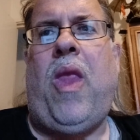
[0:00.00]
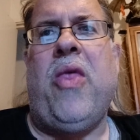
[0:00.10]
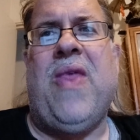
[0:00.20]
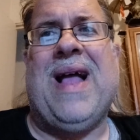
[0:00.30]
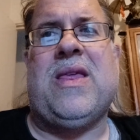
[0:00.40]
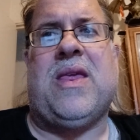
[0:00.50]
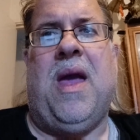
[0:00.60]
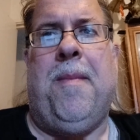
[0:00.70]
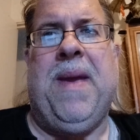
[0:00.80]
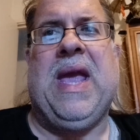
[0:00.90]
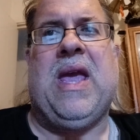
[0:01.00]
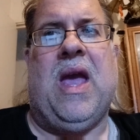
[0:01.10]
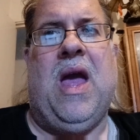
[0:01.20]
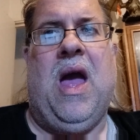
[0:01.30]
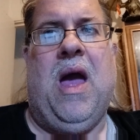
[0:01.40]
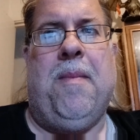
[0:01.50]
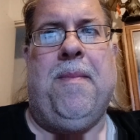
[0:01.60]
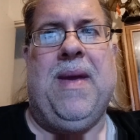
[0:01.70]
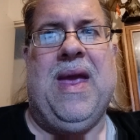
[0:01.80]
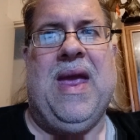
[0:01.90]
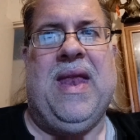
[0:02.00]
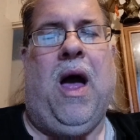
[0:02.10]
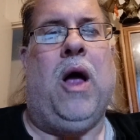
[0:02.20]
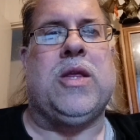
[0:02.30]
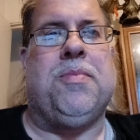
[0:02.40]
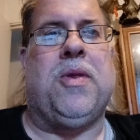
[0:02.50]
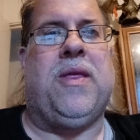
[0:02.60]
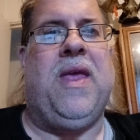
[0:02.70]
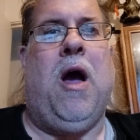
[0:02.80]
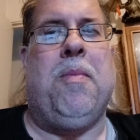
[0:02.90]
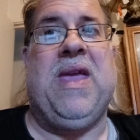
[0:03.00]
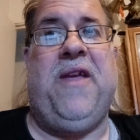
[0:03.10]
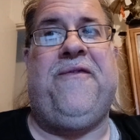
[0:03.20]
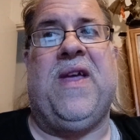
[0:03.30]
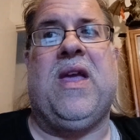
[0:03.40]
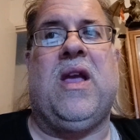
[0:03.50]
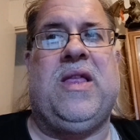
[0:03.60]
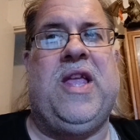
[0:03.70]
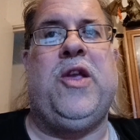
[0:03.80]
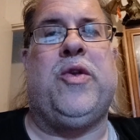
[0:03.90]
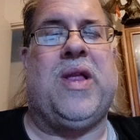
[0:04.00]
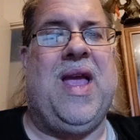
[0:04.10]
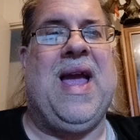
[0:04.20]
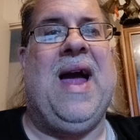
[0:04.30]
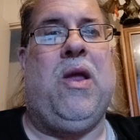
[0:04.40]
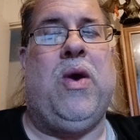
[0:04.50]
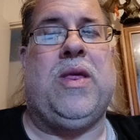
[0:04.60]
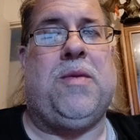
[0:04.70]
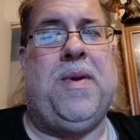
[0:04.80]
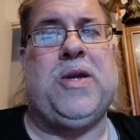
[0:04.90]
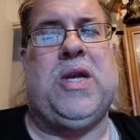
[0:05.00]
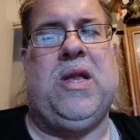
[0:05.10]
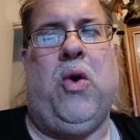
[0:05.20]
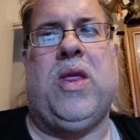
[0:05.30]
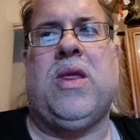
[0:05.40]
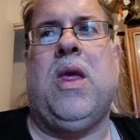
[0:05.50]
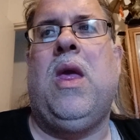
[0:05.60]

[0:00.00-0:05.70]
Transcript: That's a big enhancement to the army if they can continue to take allies, especially knights.